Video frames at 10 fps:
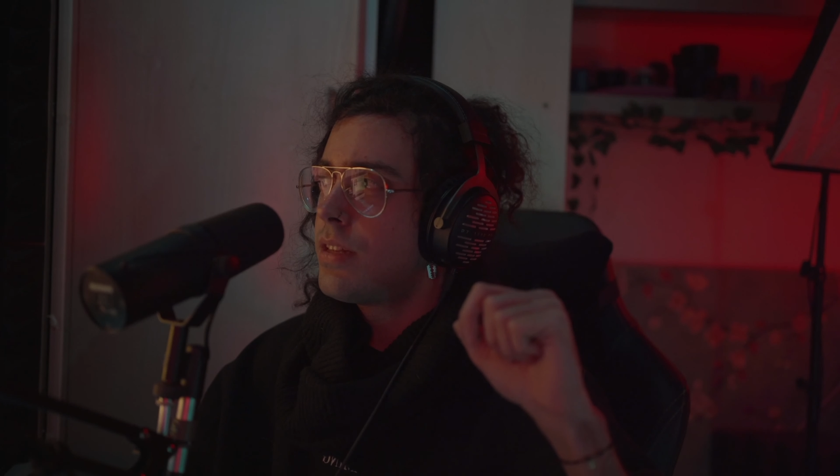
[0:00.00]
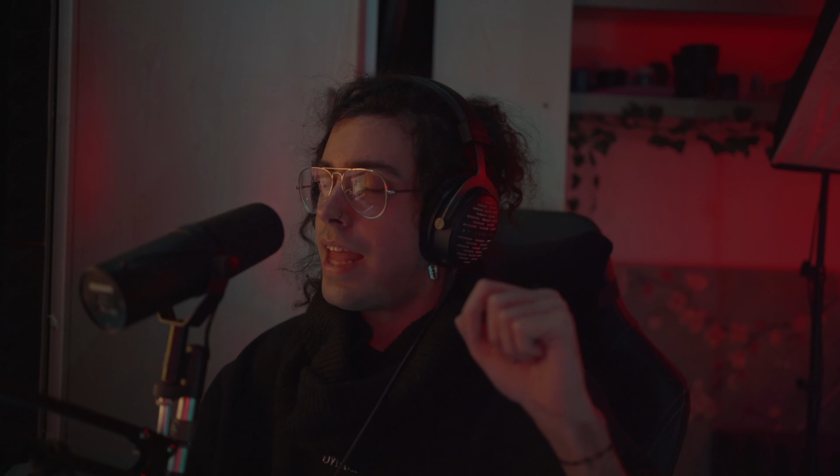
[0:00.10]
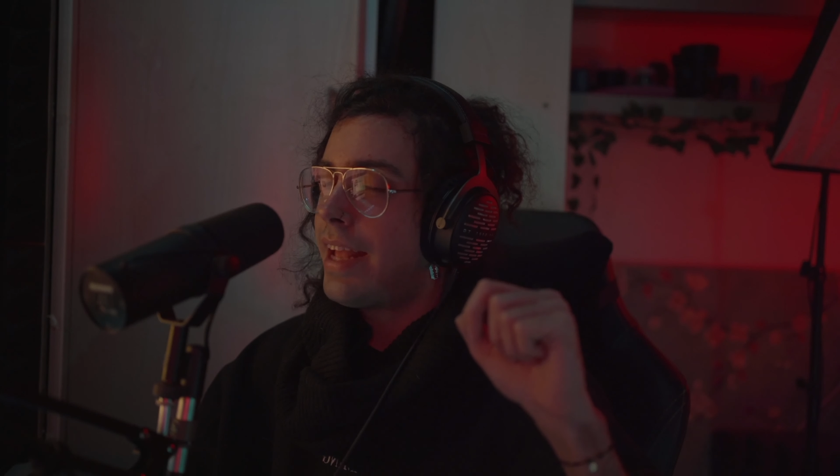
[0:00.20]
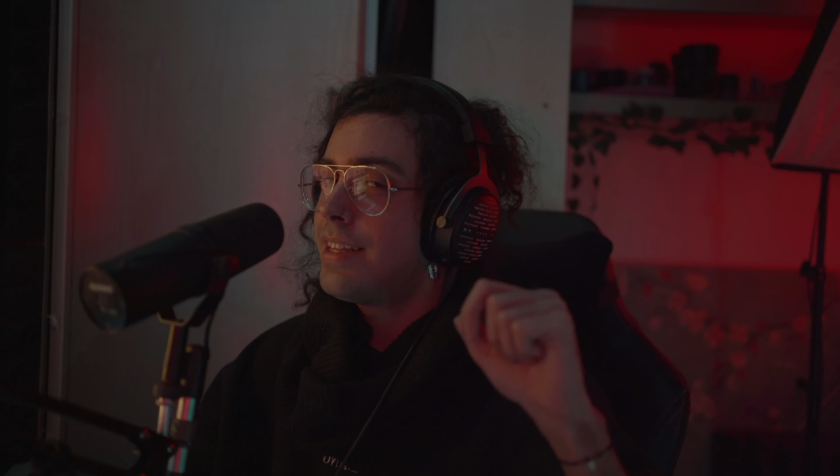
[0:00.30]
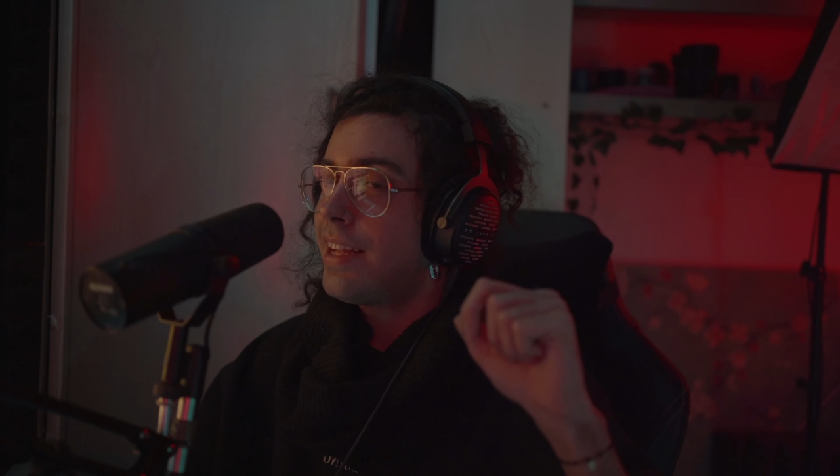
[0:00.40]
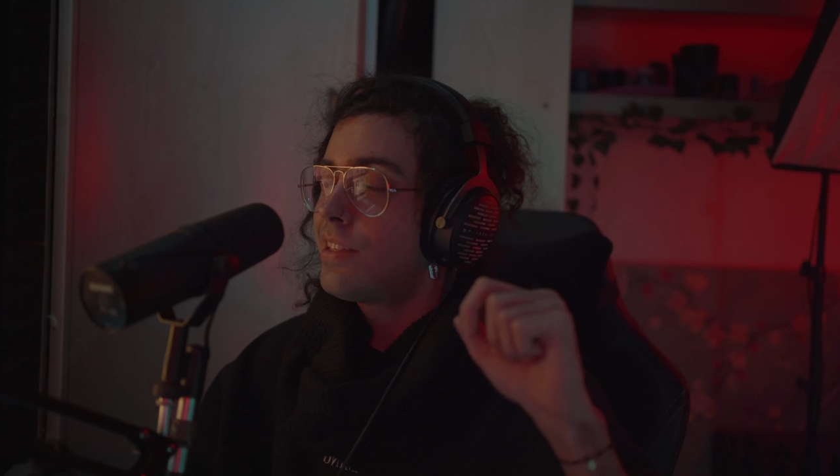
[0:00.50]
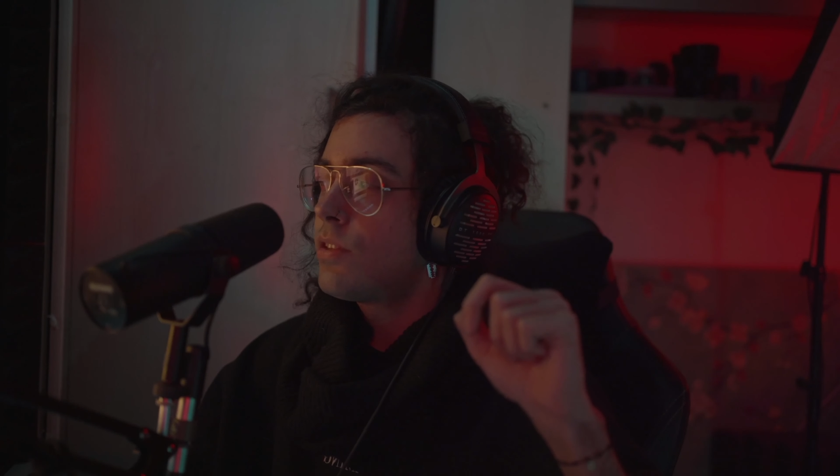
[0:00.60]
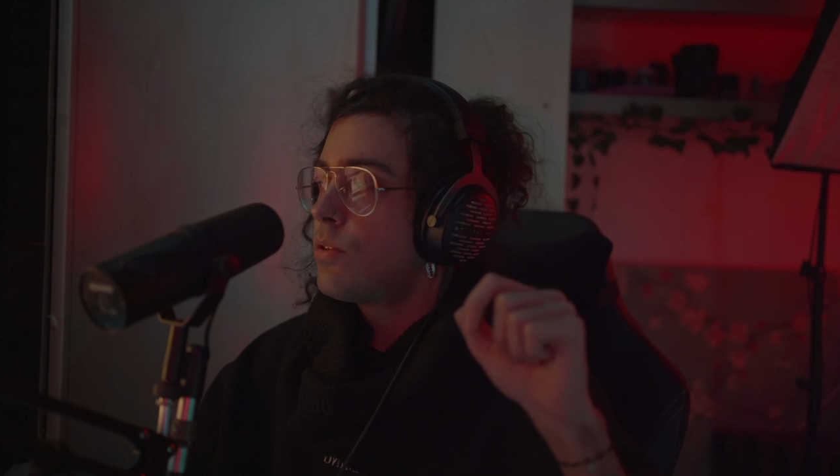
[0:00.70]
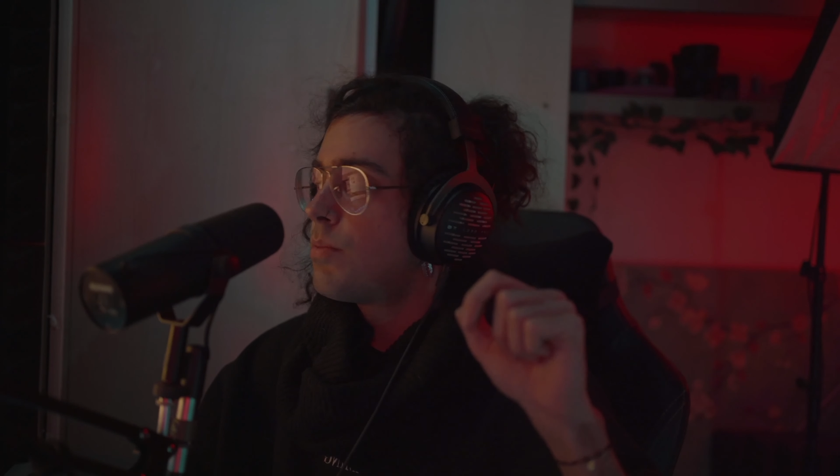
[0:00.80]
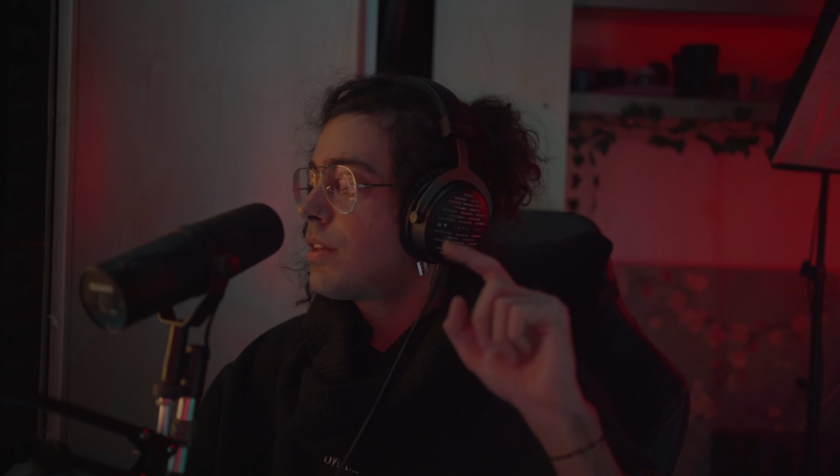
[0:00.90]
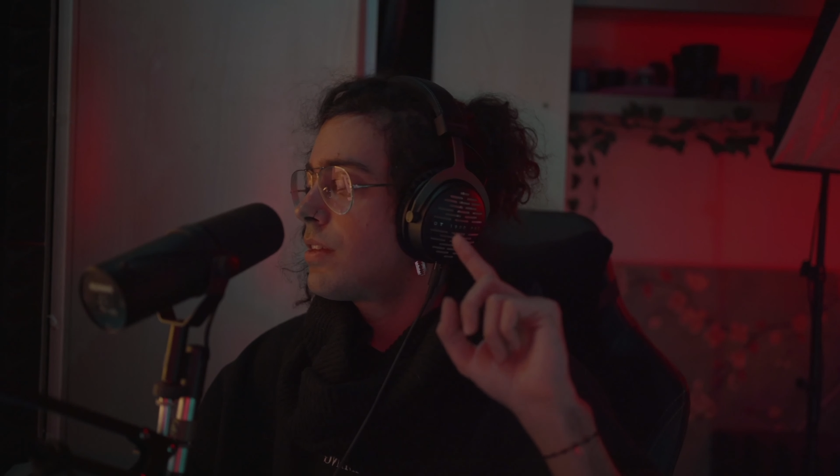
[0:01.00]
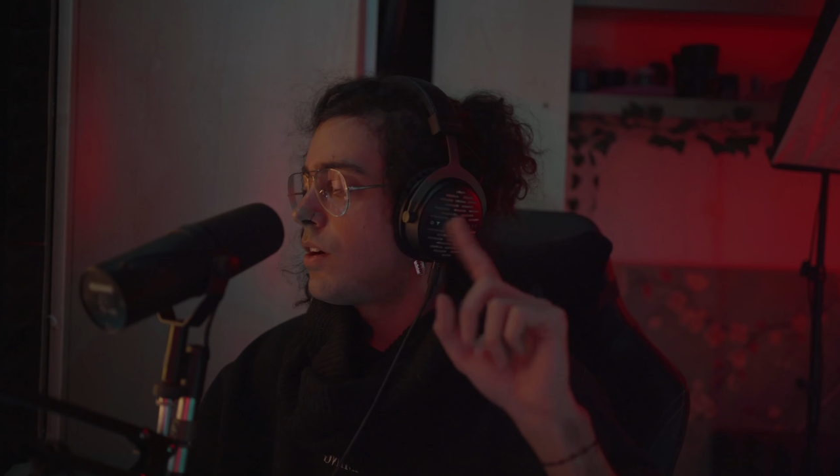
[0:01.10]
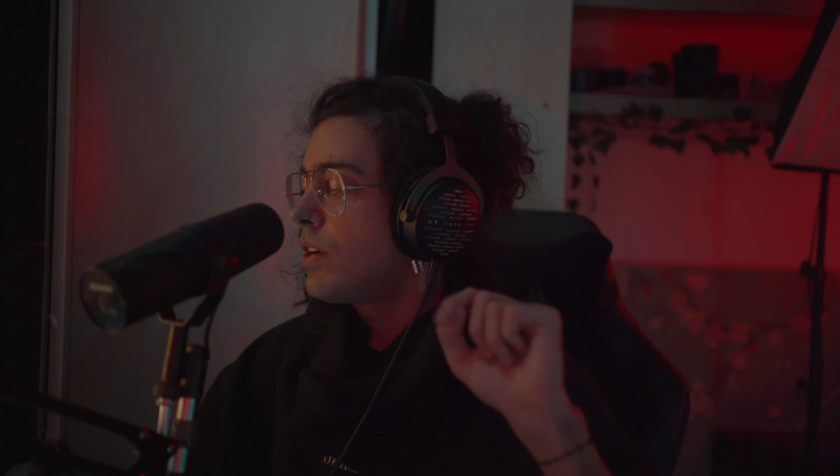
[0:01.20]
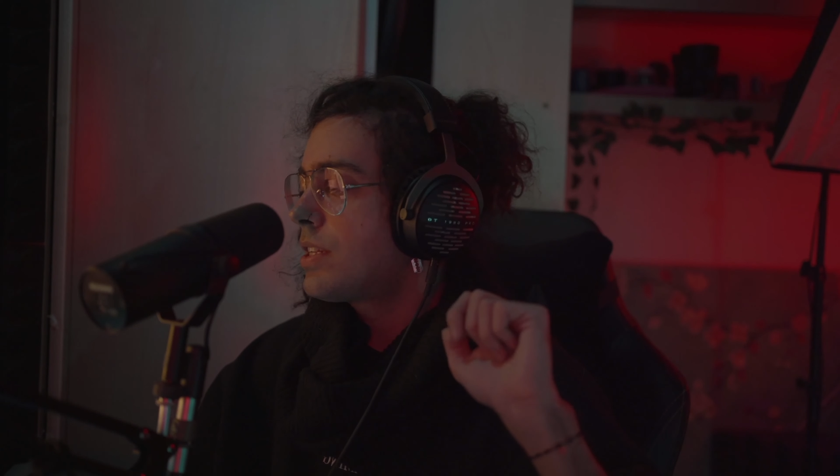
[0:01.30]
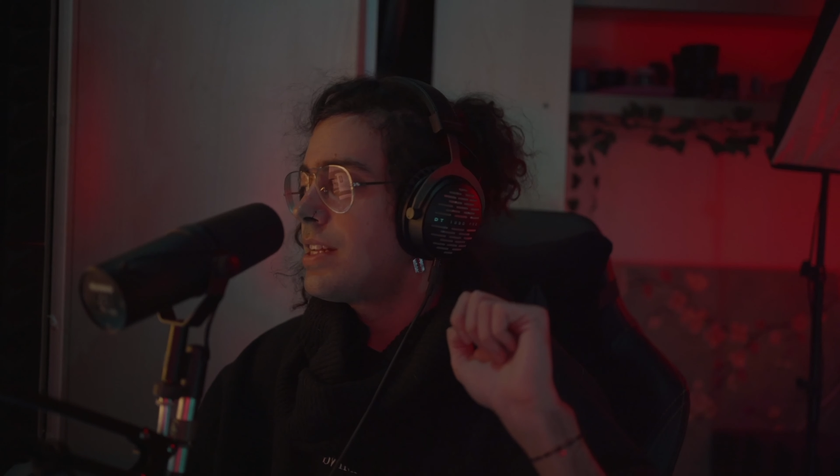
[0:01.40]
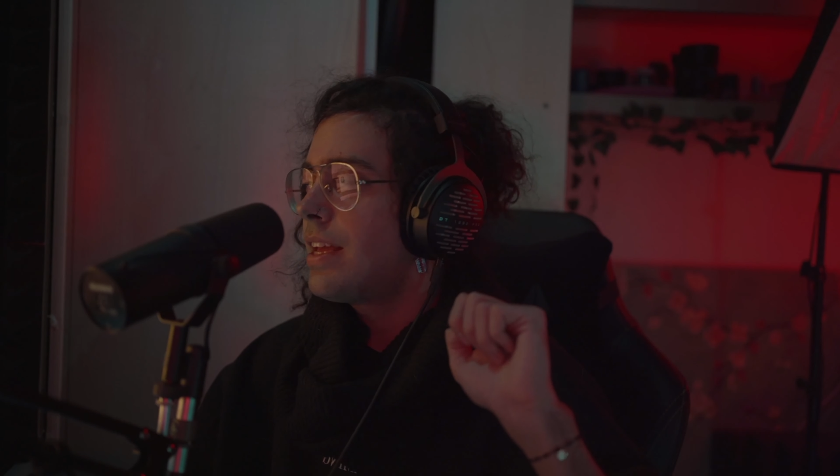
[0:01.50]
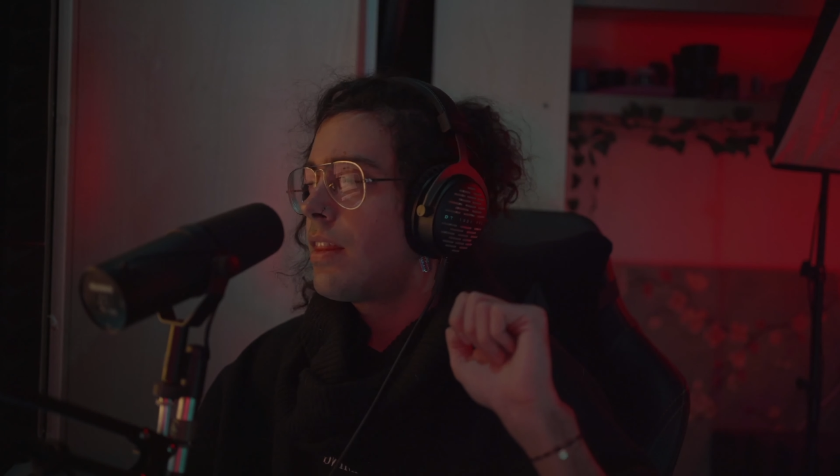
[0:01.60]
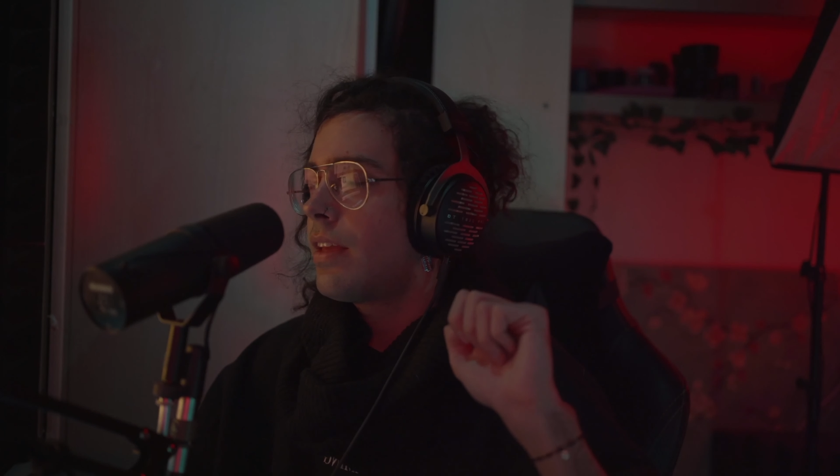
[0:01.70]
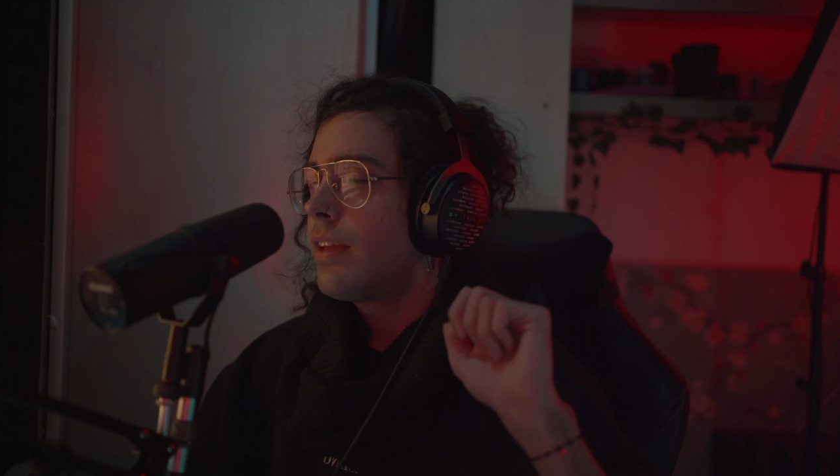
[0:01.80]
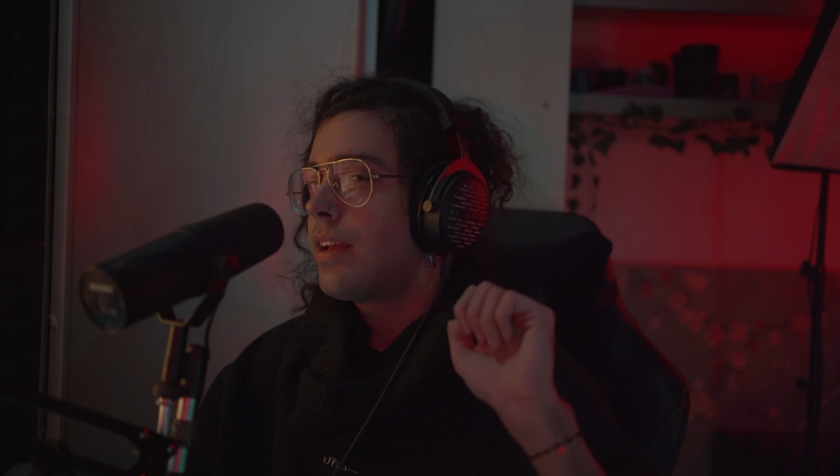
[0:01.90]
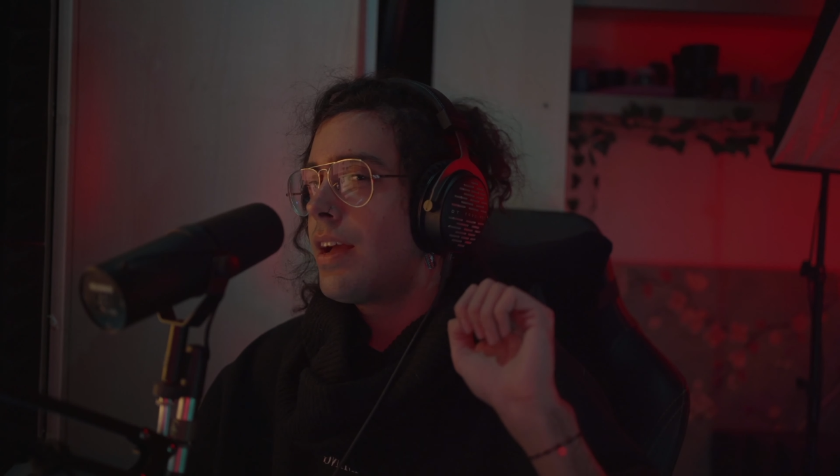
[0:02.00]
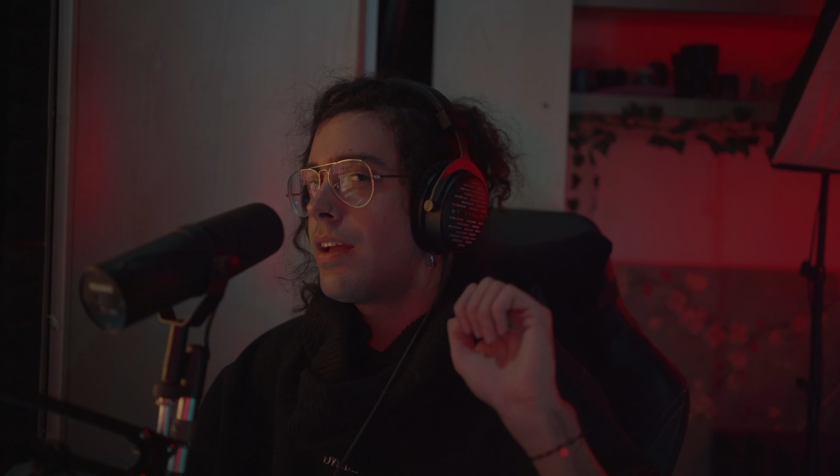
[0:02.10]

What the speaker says: like that too, but honestly, I think